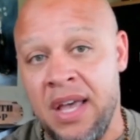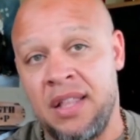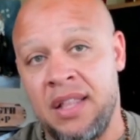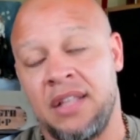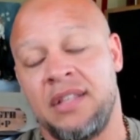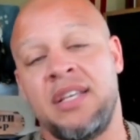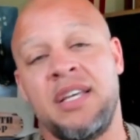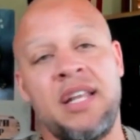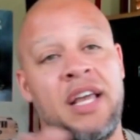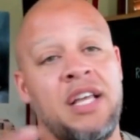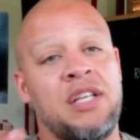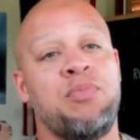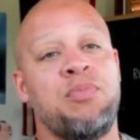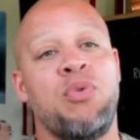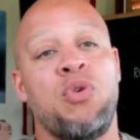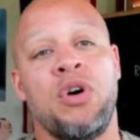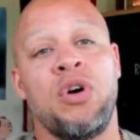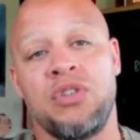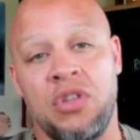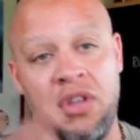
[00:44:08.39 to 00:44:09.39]
The teenage
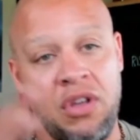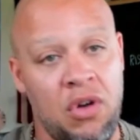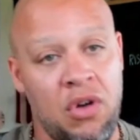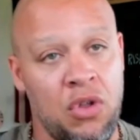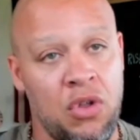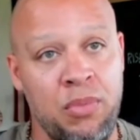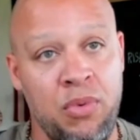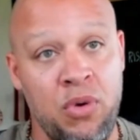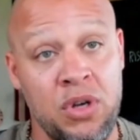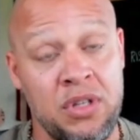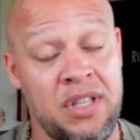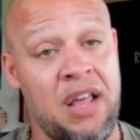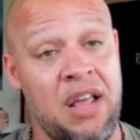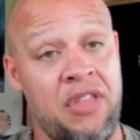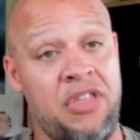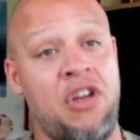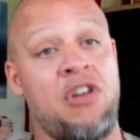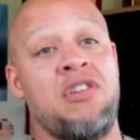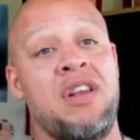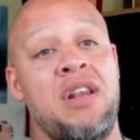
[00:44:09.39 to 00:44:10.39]
boys are the older boys now.
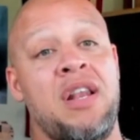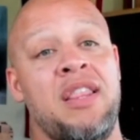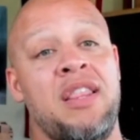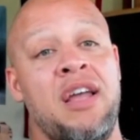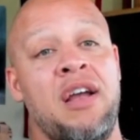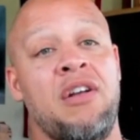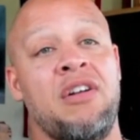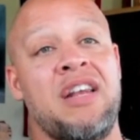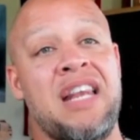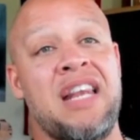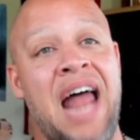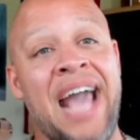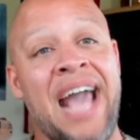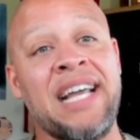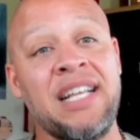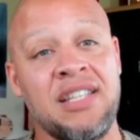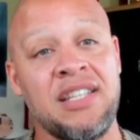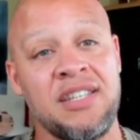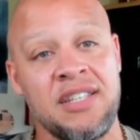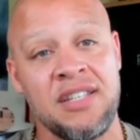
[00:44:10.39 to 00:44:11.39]
They're they're
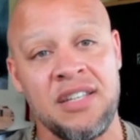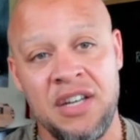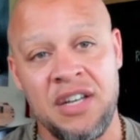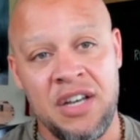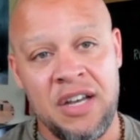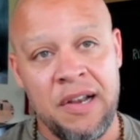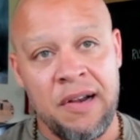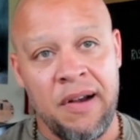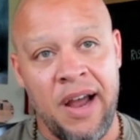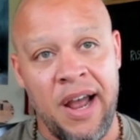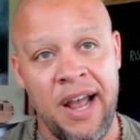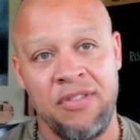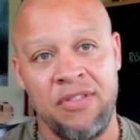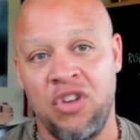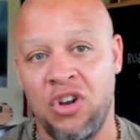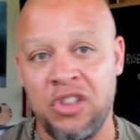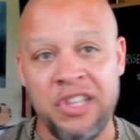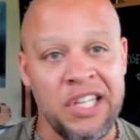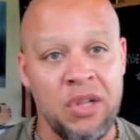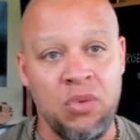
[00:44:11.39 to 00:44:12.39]
knights right?
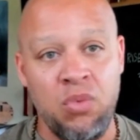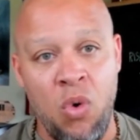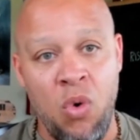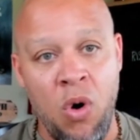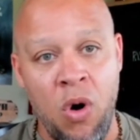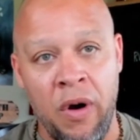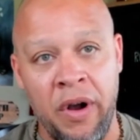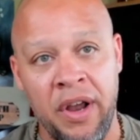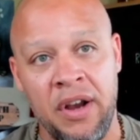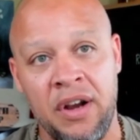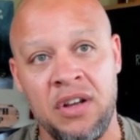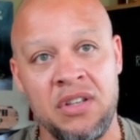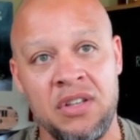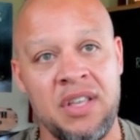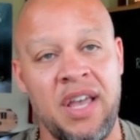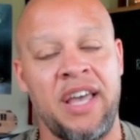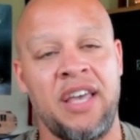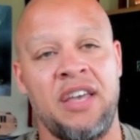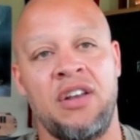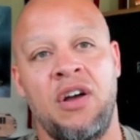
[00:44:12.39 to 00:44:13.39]
They're little warriors,
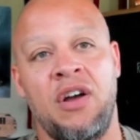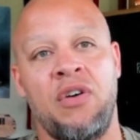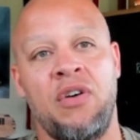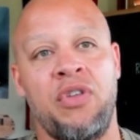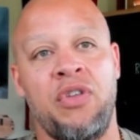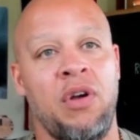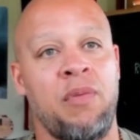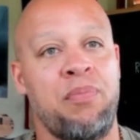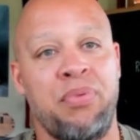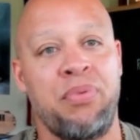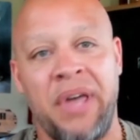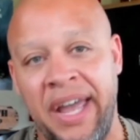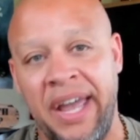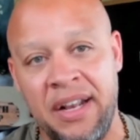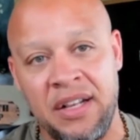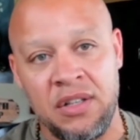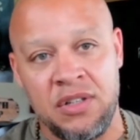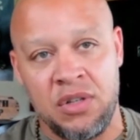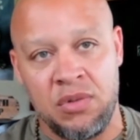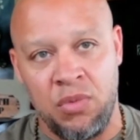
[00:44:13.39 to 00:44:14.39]
like you know, they're playing.